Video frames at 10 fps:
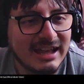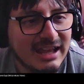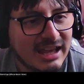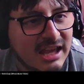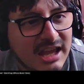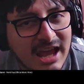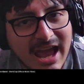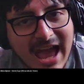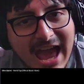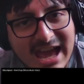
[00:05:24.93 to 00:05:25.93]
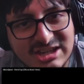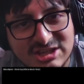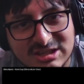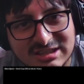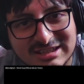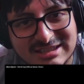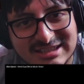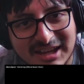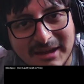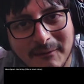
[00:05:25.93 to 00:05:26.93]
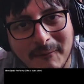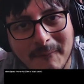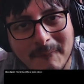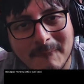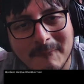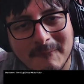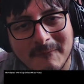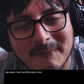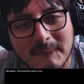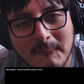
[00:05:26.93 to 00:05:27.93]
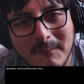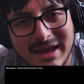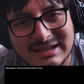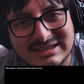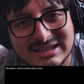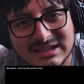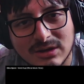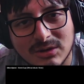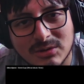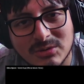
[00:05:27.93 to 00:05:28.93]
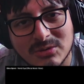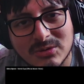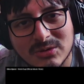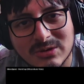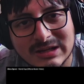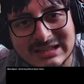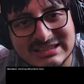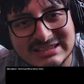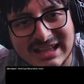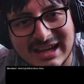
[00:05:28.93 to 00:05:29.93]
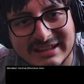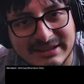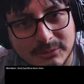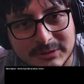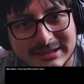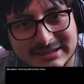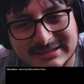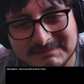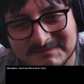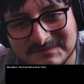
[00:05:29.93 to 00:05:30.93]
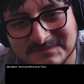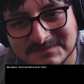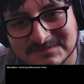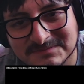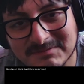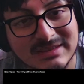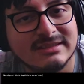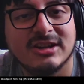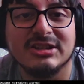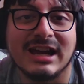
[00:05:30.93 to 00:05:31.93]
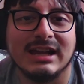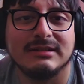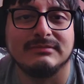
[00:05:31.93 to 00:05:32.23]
He actually say Mexico is not gonna win. They're not.